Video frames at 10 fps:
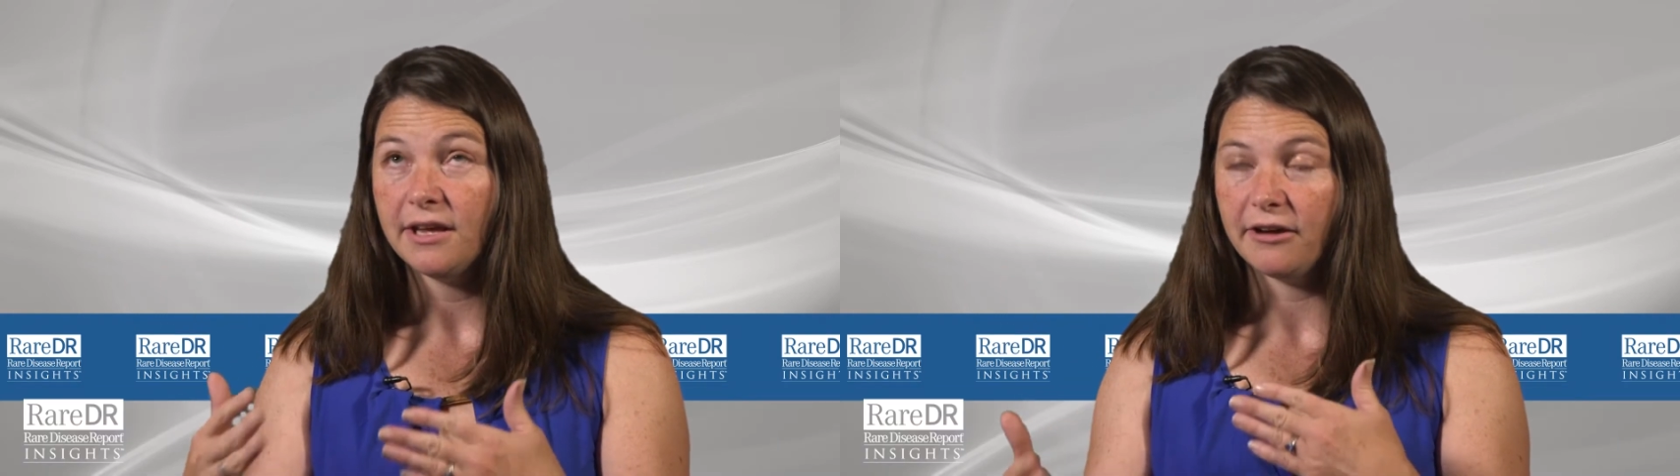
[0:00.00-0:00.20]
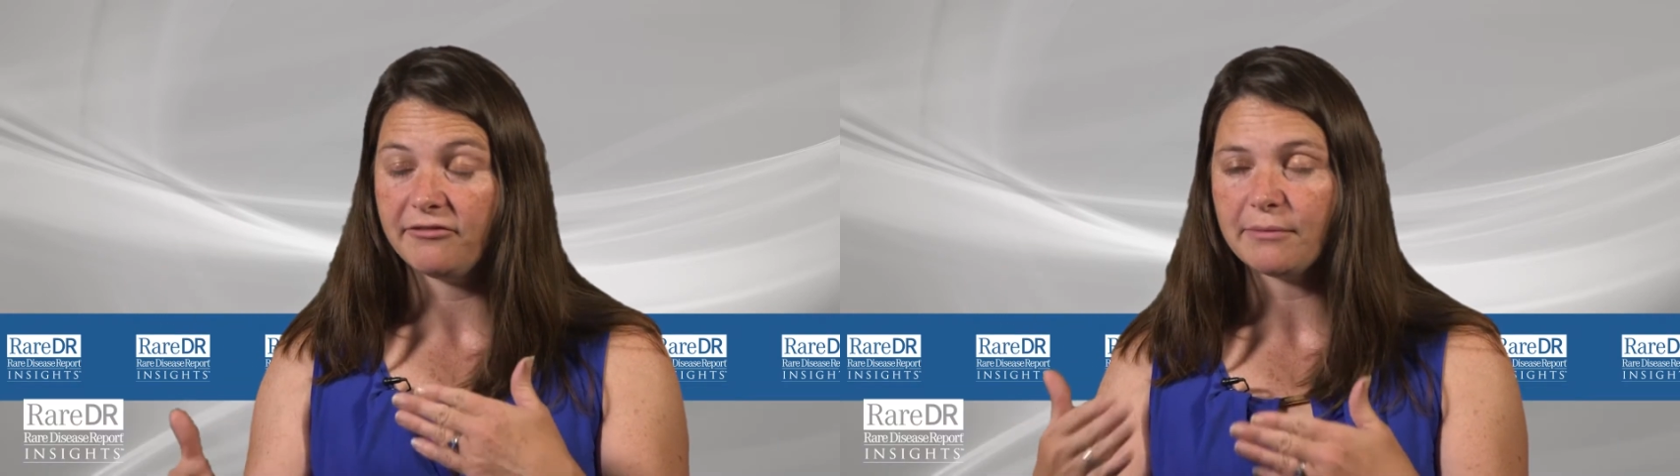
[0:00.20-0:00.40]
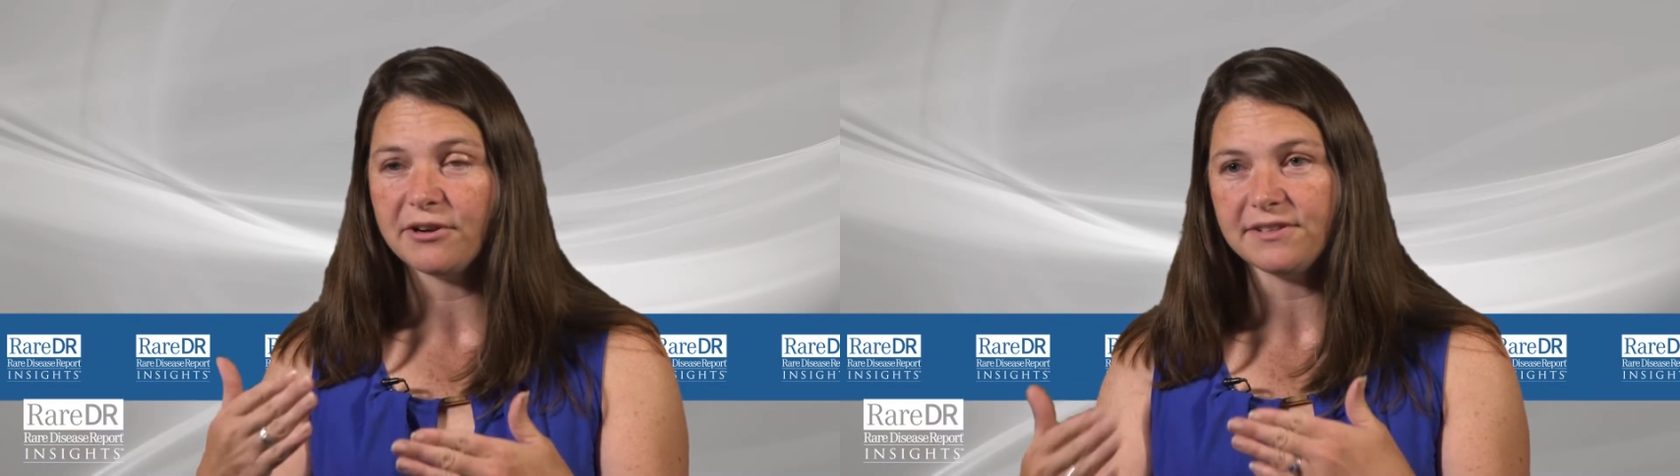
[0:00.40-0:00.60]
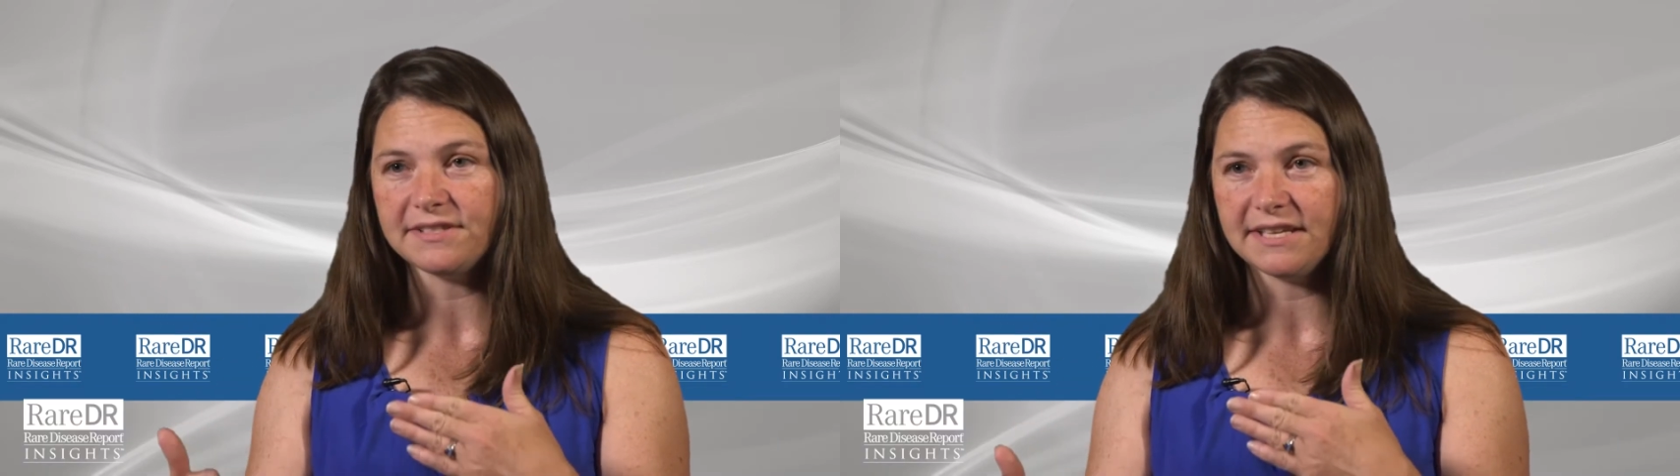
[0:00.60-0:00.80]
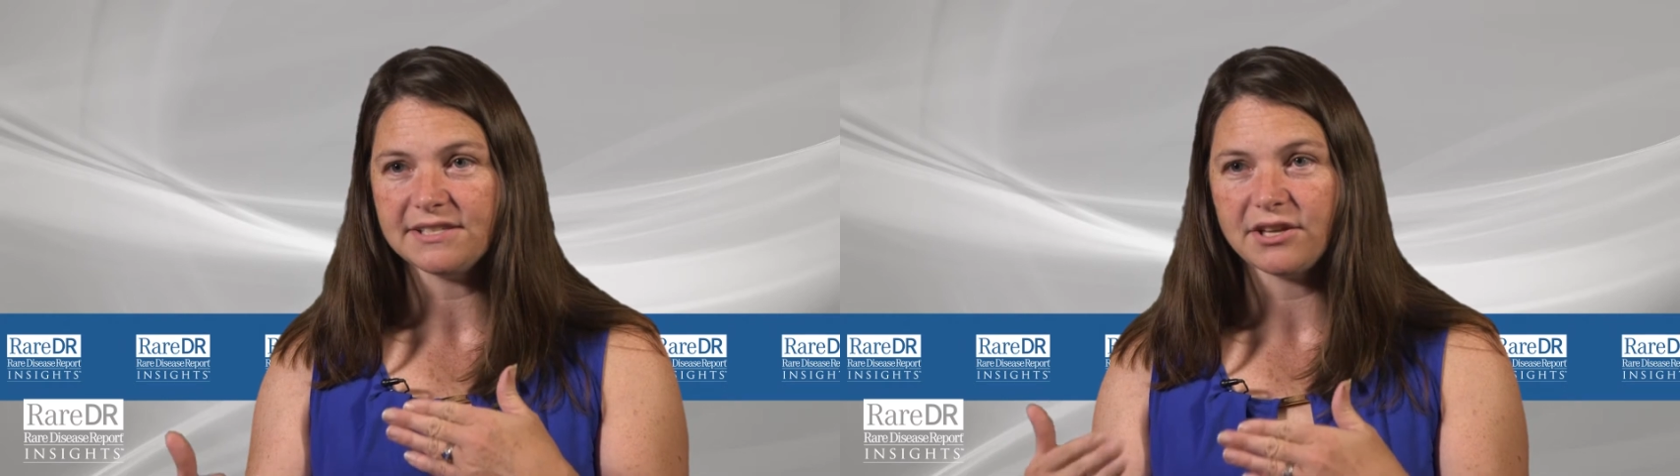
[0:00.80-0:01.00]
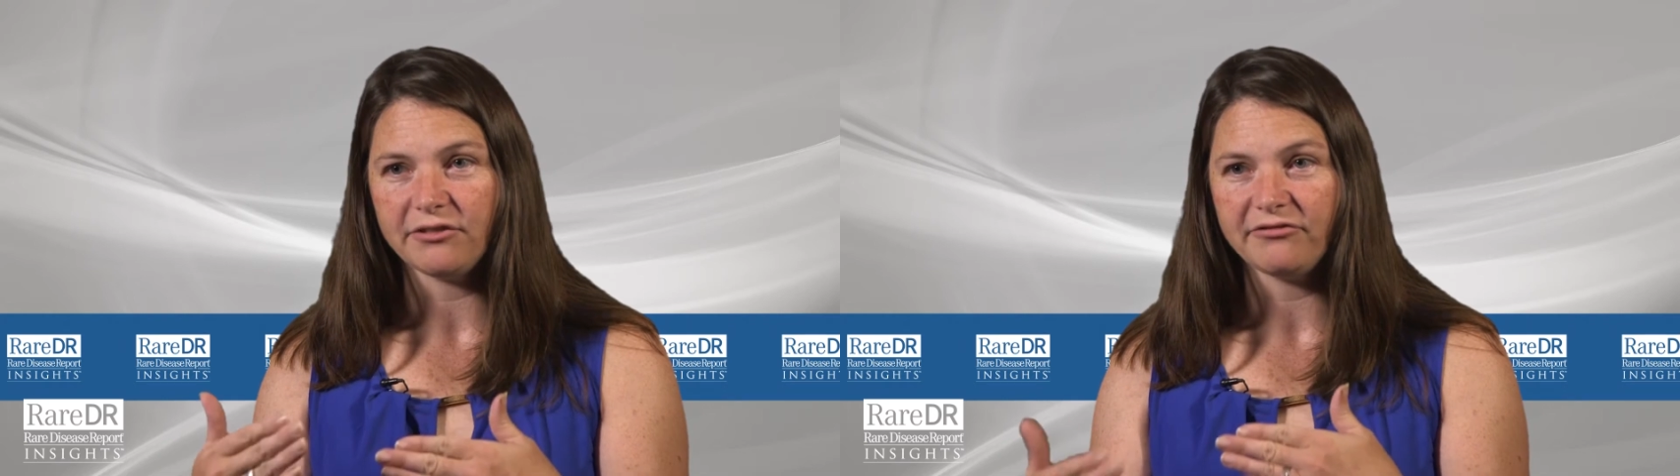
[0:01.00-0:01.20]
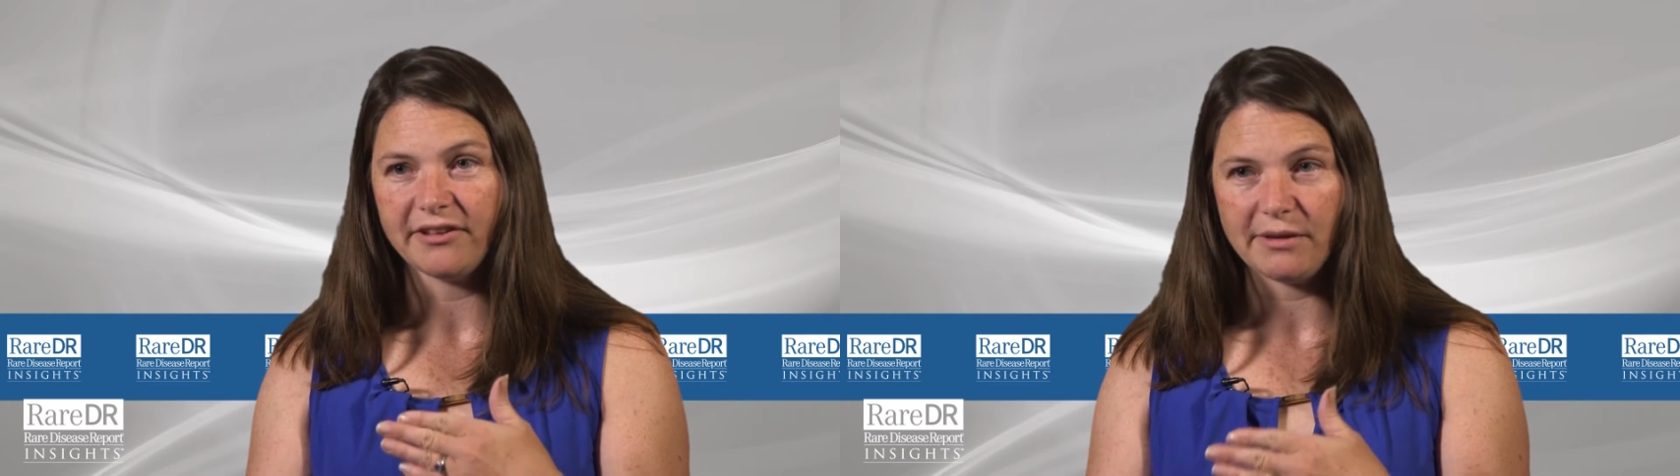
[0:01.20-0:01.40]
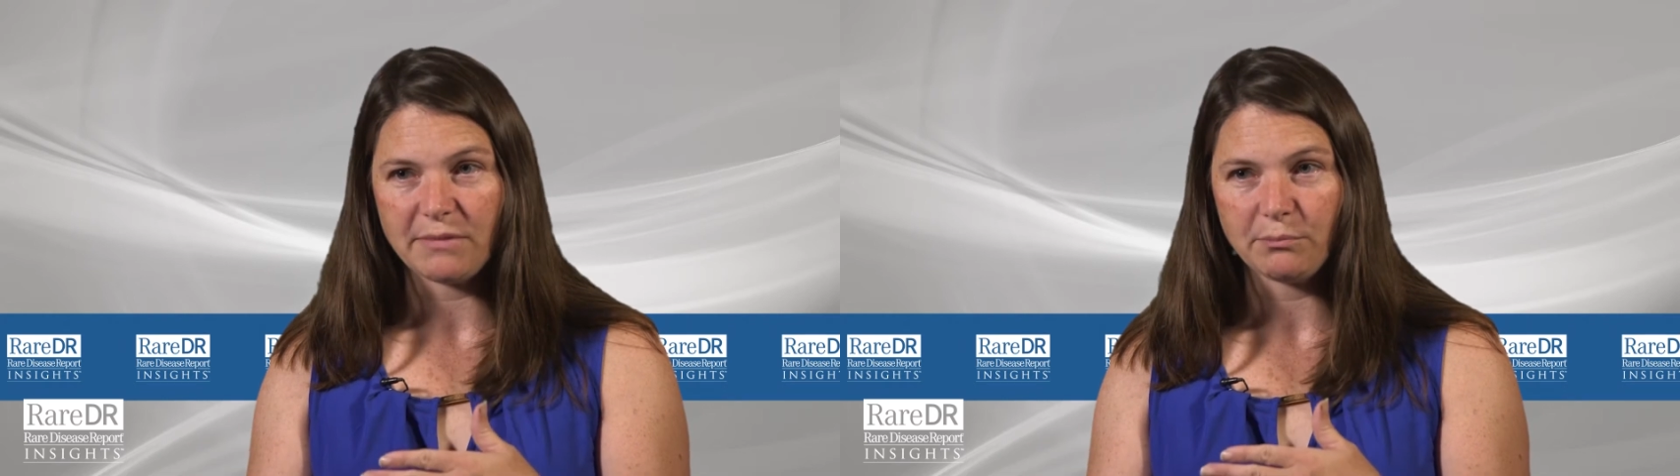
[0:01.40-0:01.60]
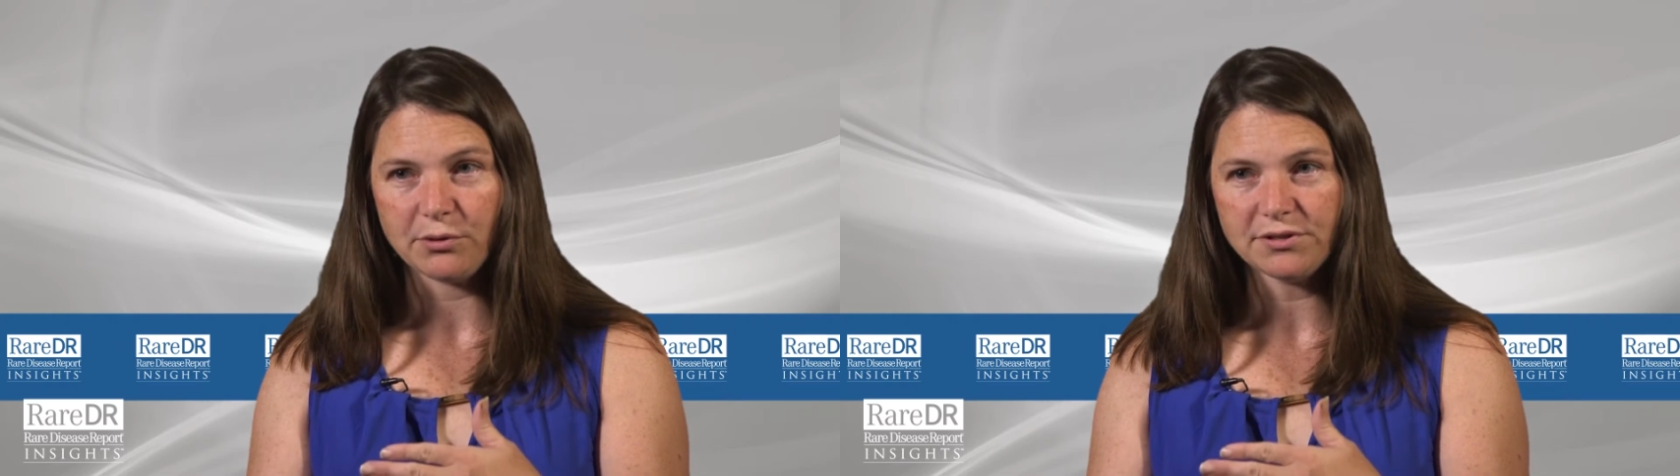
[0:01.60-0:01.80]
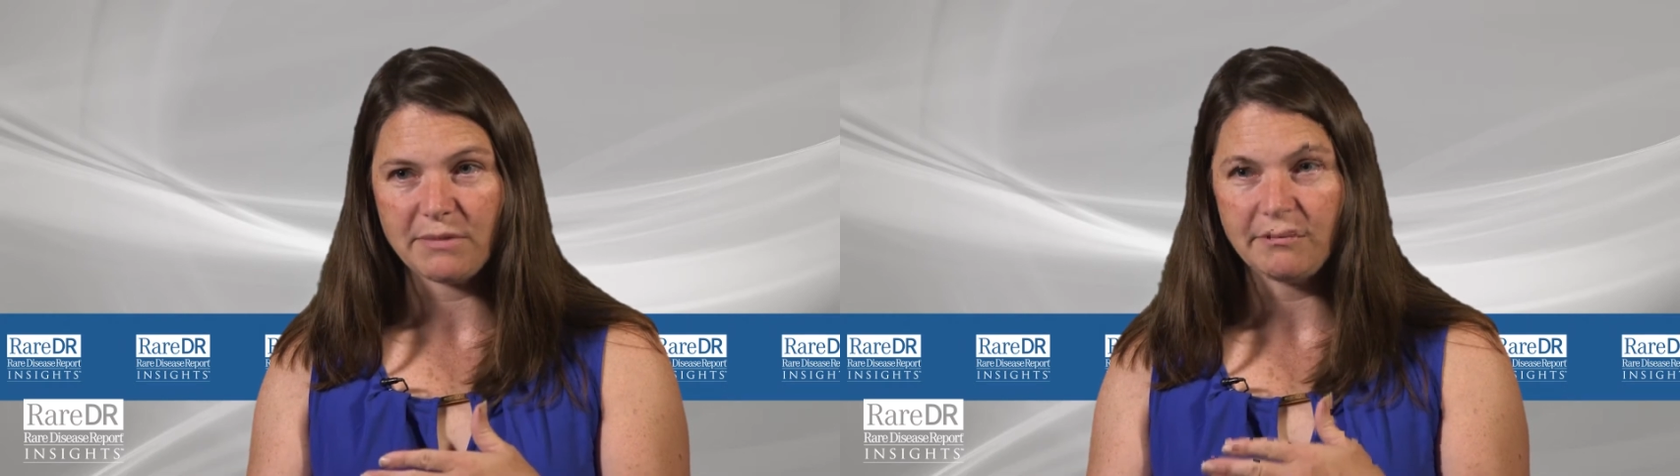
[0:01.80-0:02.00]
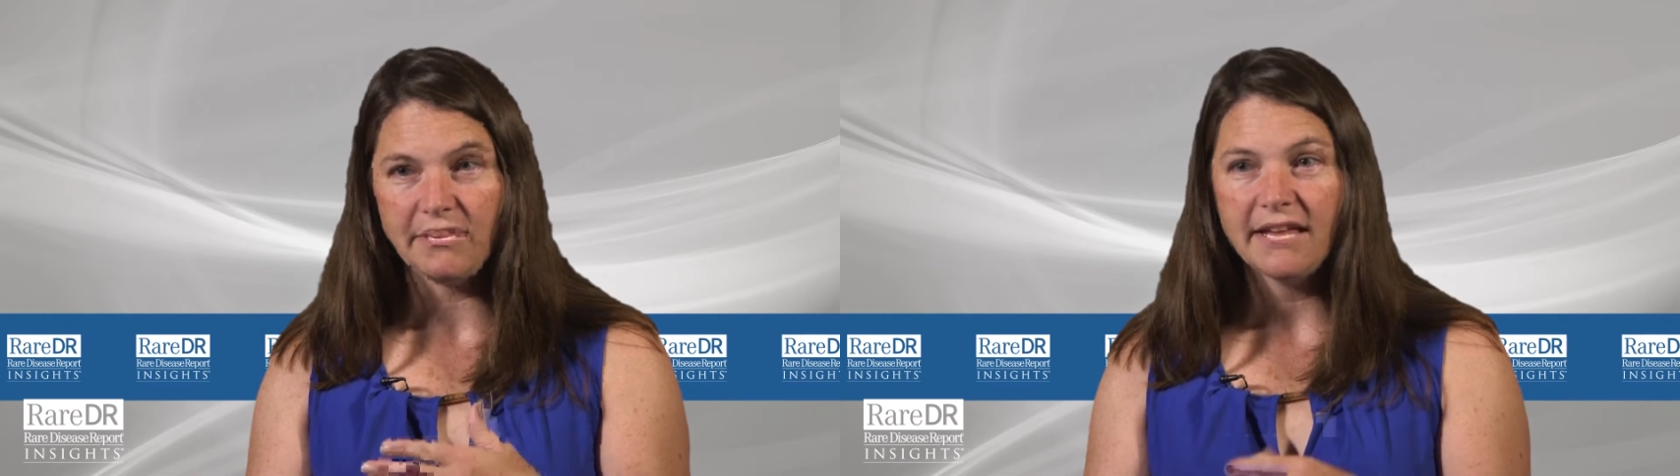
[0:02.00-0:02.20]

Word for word: of Fabry disease on family members,